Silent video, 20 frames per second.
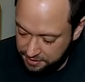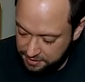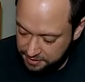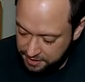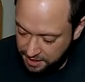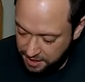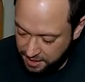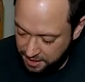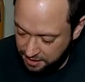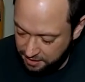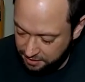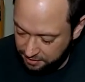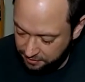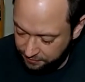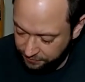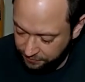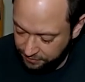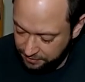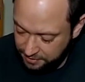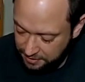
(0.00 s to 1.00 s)

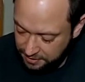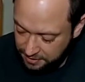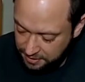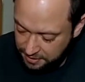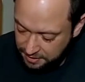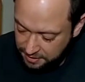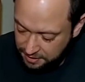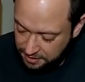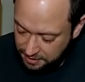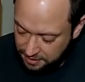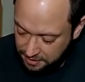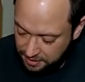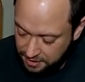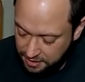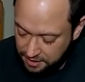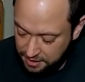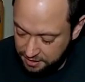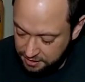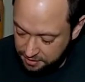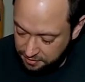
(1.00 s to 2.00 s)
Tail
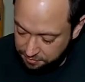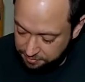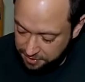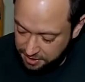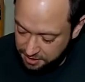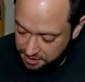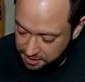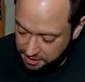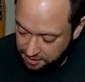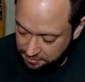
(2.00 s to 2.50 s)
is the piece